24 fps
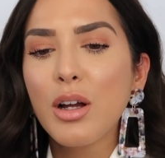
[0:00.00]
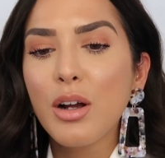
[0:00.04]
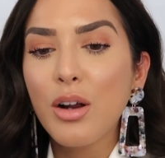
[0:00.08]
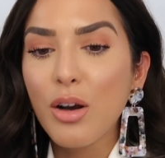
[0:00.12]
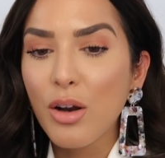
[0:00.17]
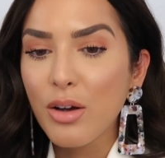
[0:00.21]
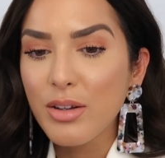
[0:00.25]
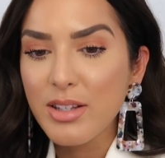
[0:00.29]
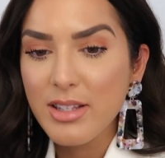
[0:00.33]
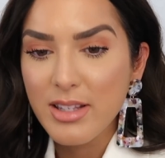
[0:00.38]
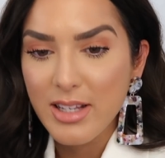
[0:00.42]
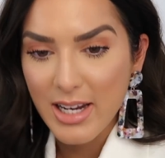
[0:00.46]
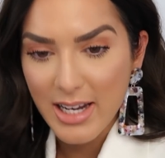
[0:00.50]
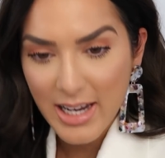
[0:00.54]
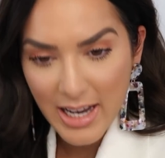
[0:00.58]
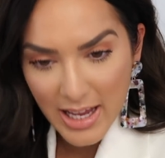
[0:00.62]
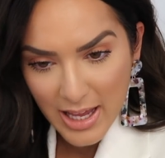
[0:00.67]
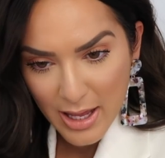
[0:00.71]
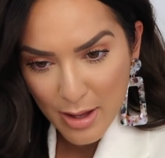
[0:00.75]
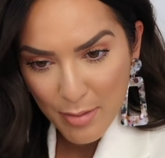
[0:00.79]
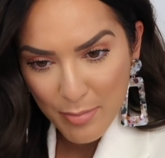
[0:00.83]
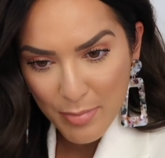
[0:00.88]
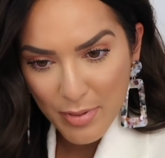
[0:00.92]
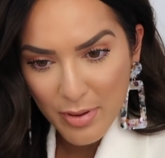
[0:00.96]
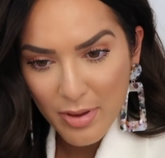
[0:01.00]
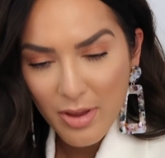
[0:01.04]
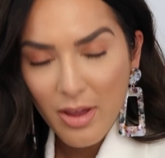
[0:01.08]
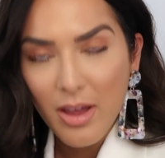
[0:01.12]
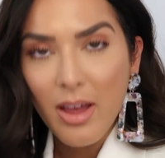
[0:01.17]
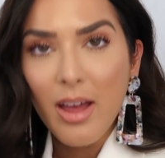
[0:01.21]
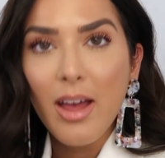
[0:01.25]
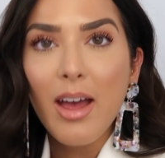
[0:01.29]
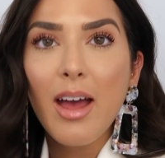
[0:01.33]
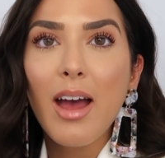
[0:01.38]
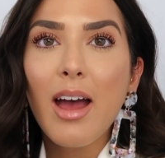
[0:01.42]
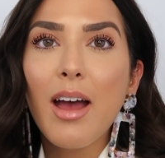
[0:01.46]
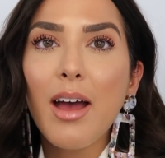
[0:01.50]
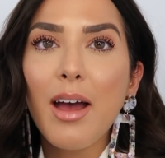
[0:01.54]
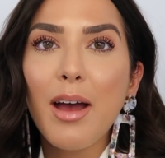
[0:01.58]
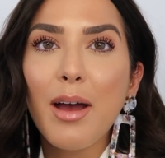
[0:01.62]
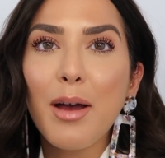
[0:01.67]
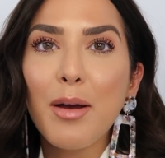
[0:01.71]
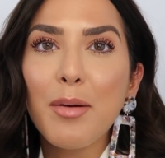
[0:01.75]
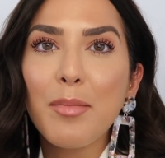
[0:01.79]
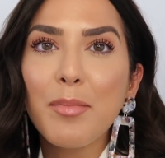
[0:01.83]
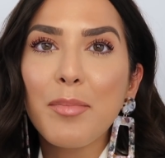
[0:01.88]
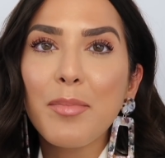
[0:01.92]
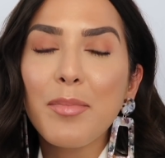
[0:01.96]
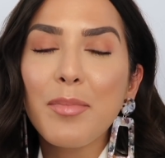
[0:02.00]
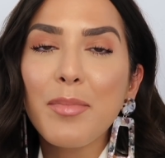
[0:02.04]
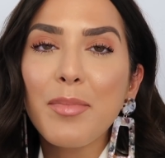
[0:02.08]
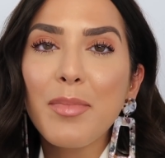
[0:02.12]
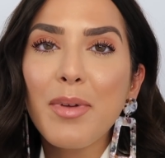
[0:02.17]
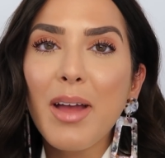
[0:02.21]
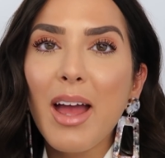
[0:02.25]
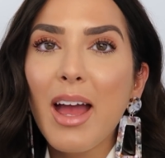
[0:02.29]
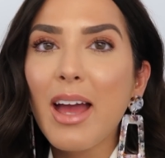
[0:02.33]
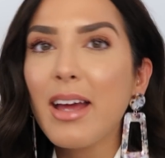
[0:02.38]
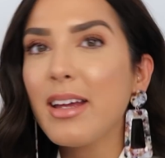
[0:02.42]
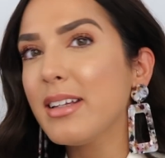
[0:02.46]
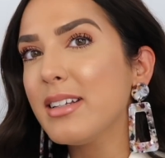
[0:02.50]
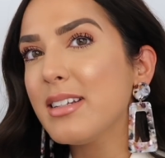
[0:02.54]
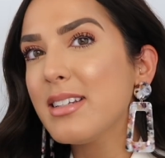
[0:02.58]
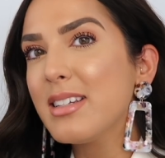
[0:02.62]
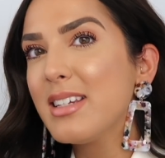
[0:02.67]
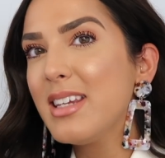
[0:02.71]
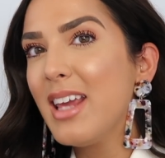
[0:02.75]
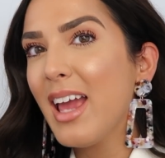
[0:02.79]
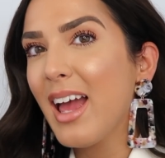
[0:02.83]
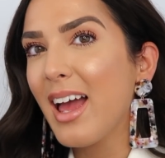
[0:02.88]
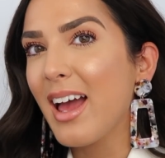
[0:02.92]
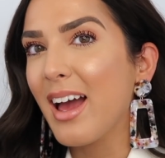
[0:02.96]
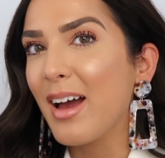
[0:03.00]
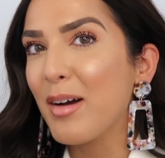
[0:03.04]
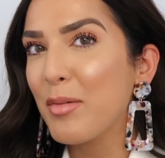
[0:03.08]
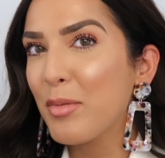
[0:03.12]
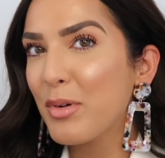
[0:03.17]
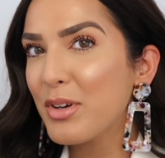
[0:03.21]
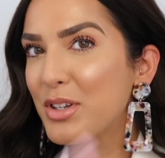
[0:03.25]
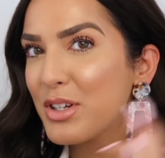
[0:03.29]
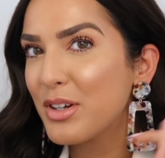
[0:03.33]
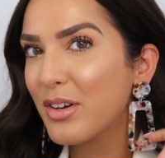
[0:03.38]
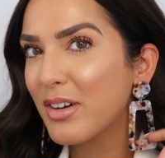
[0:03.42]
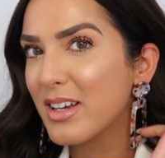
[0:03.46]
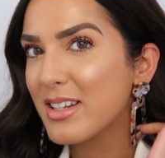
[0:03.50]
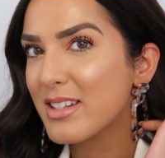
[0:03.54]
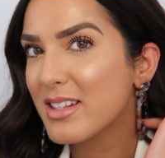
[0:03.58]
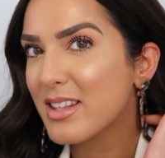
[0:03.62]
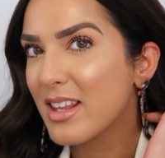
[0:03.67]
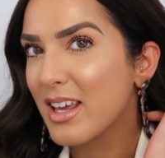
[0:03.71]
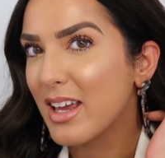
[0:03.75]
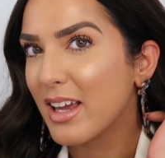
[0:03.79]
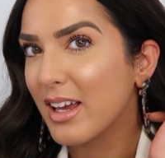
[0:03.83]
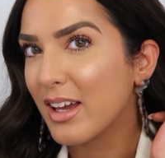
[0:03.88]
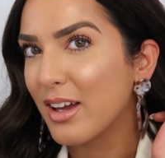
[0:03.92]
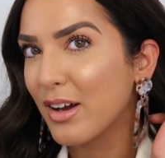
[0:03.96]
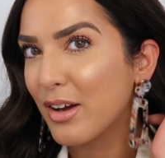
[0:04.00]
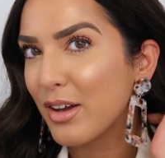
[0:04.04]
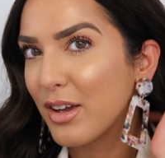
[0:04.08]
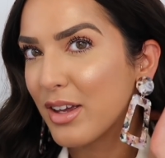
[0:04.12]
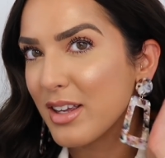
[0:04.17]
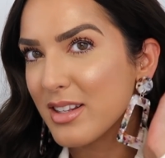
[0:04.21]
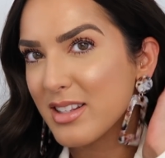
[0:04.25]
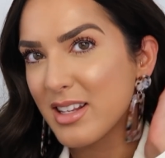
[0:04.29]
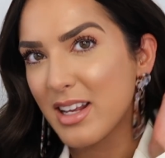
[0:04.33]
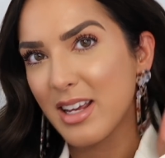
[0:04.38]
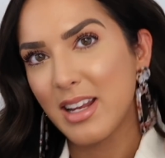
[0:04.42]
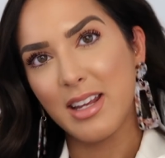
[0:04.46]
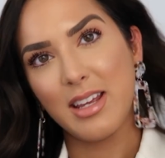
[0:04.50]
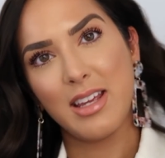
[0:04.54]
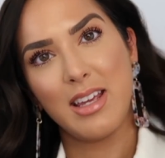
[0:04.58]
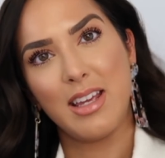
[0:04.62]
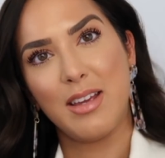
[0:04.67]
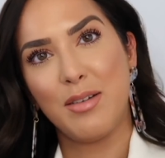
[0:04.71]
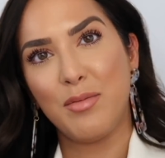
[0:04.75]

glossy lip. Um, and yeah, what do you guys think? Is it?